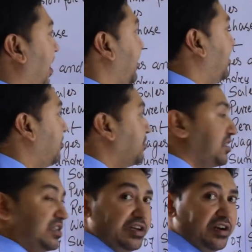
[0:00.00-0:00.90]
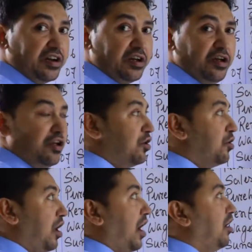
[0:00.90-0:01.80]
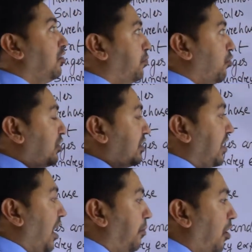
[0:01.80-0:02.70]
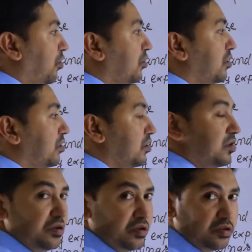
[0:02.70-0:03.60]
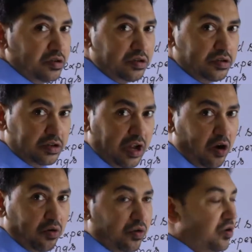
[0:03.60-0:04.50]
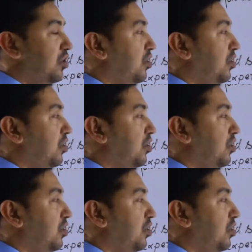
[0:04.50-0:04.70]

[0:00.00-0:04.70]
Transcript: items here. I'll put this amount now.